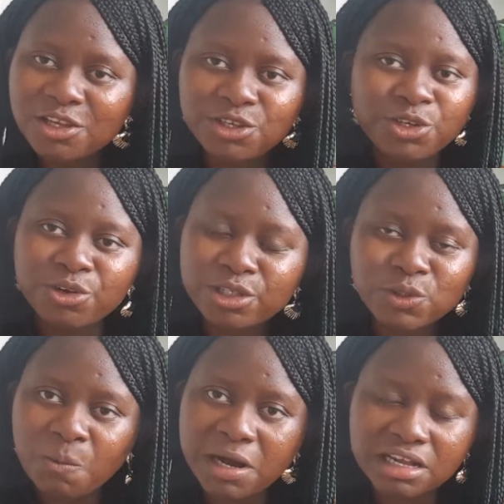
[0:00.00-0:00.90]
you are
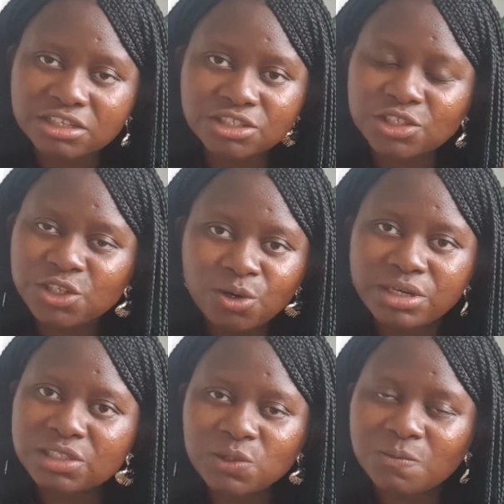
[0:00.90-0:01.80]
too much. You
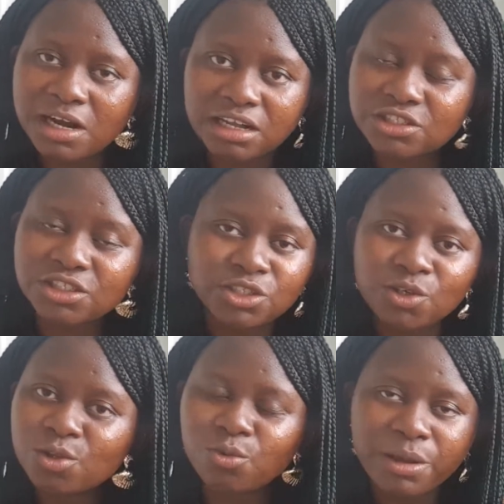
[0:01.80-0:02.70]
is too much. You
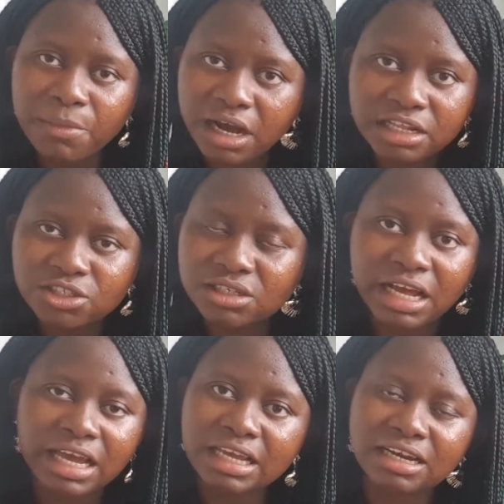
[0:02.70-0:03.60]
doing much.
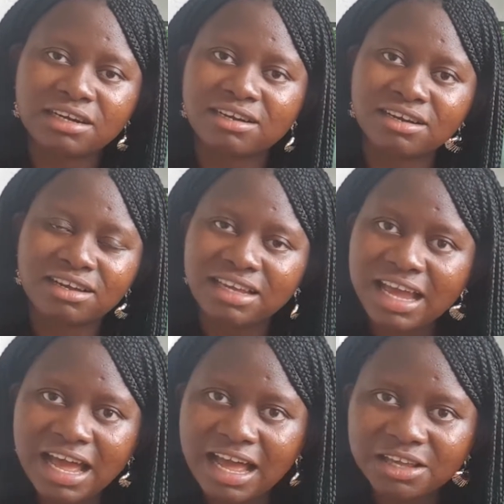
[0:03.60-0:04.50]
Like,
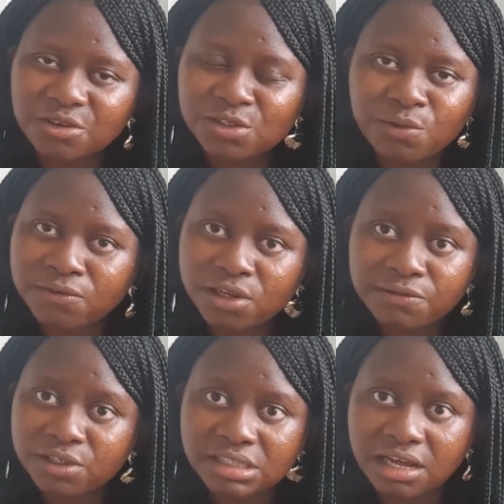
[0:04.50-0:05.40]
yeah, you're so full of
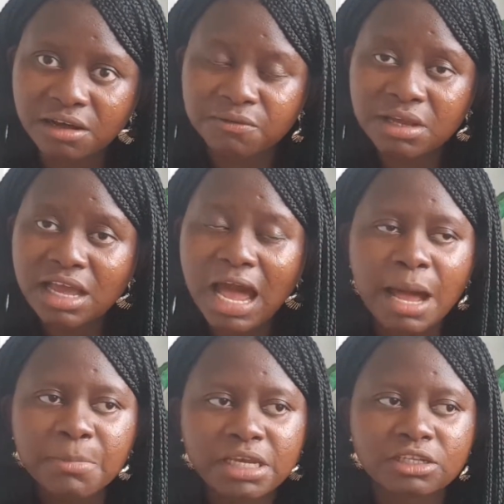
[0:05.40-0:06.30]
yourself.
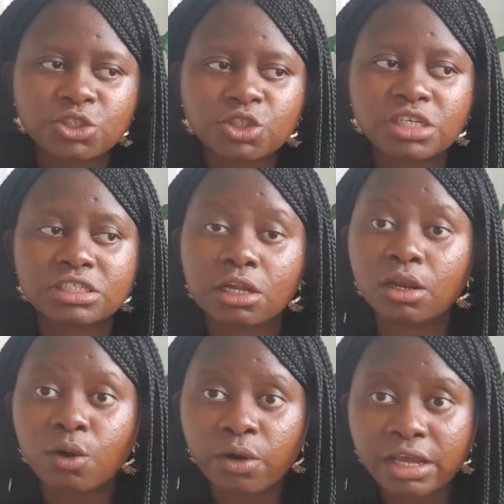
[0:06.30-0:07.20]
She's a
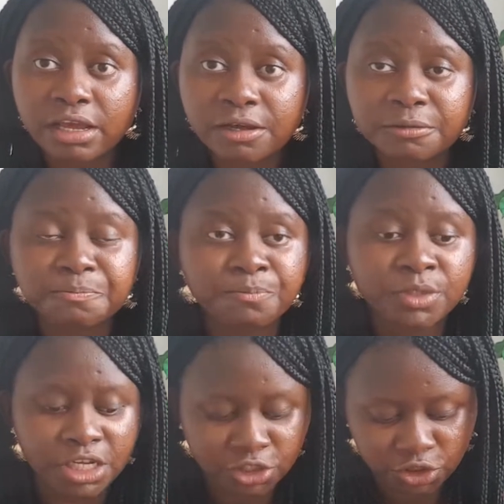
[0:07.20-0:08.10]
lawyer.
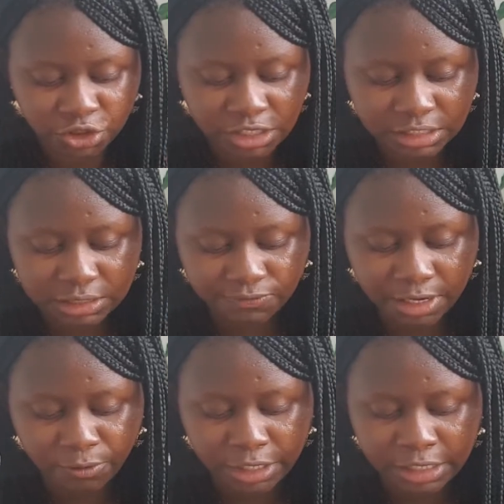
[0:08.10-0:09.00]
She's
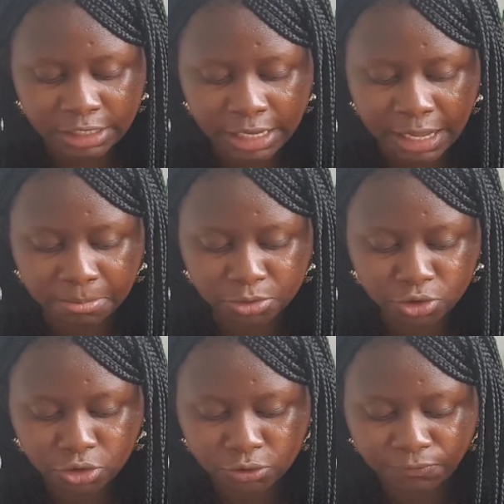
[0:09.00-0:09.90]
very
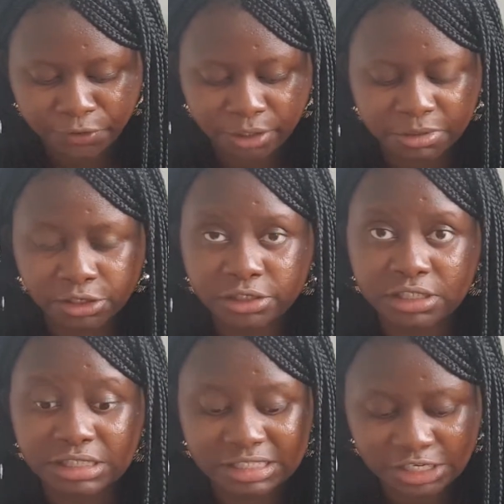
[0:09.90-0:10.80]
firm in her
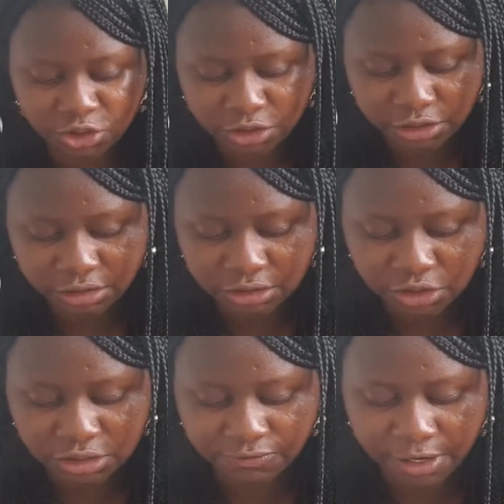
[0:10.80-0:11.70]
decision.
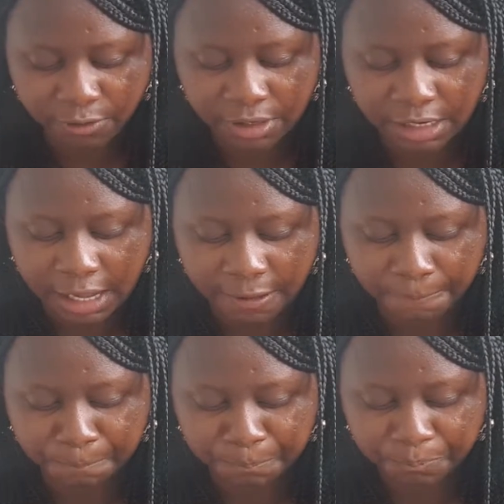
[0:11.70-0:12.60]
She's very
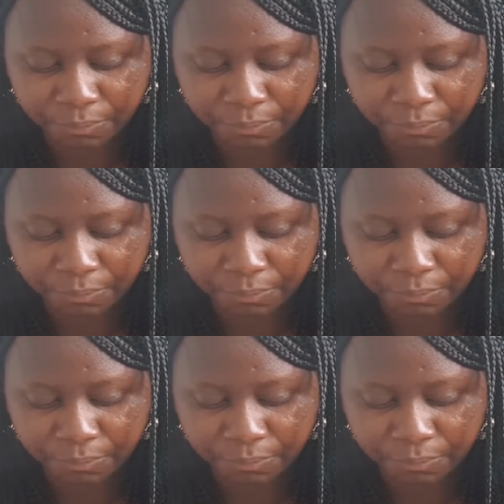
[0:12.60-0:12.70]
um,